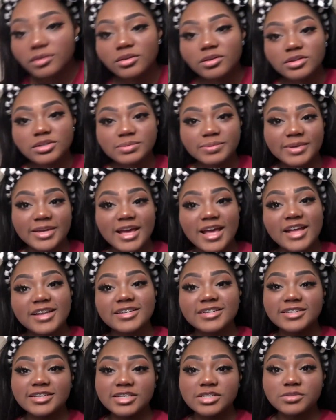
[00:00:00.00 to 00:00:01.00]
I'm going to be
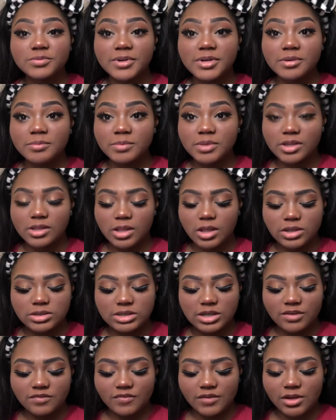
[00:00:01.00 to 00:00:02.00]
adding this random lip
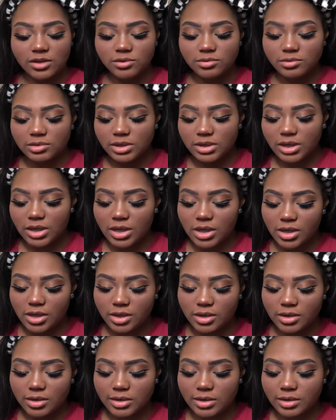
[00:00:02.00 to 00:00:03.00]
gloss I found
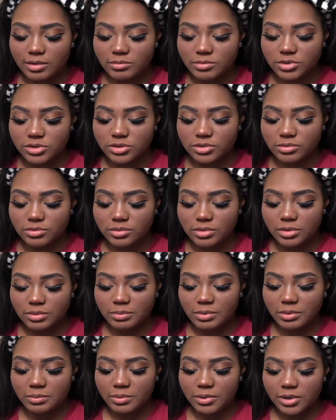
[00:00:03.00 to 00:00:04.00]
and I'm just going to
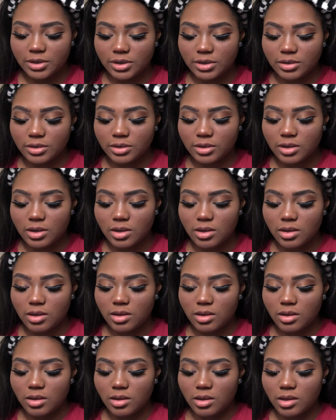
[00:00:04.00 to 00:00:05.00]
be putting
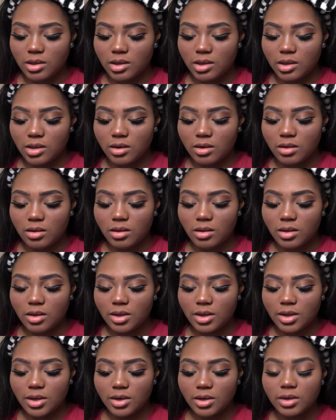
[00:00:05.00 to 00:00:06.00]
it
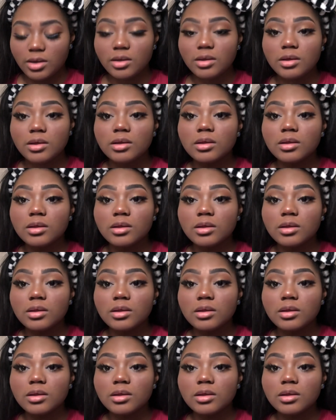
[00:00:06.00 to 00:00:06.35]
on.